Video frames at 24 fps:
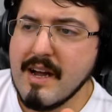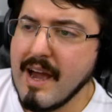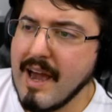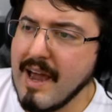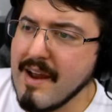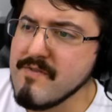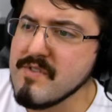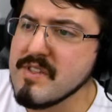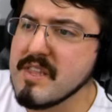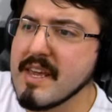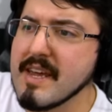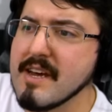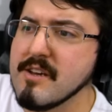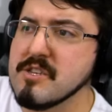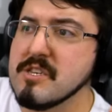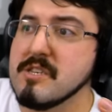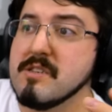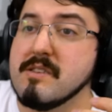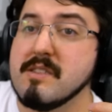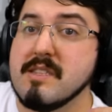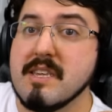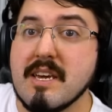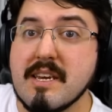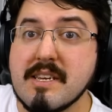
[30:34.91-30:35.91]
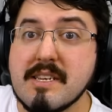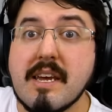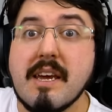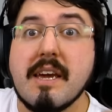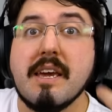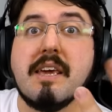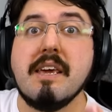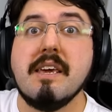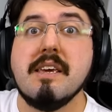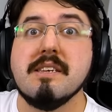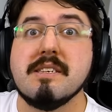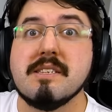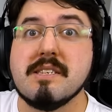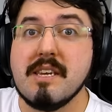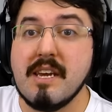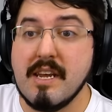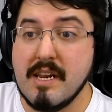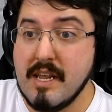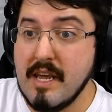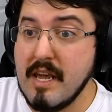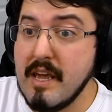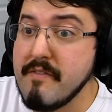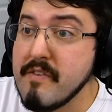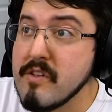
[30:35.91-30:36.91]
Everything else is things he's
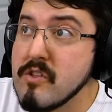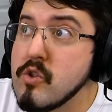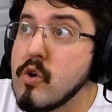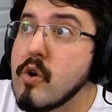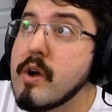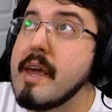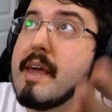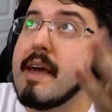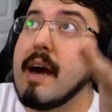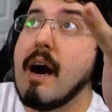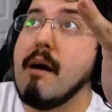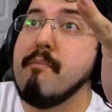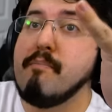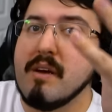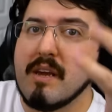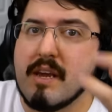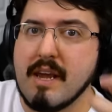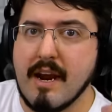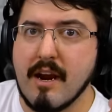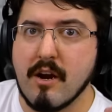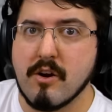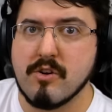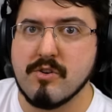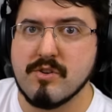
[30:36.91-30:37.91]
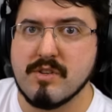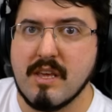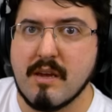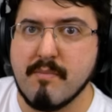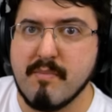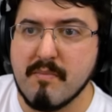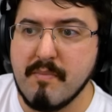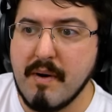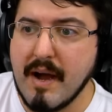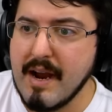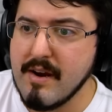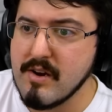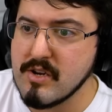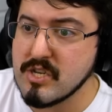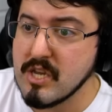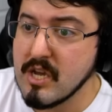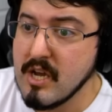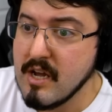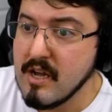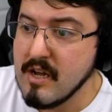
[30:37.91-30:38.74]
seen, even looking up at characters like Papyrus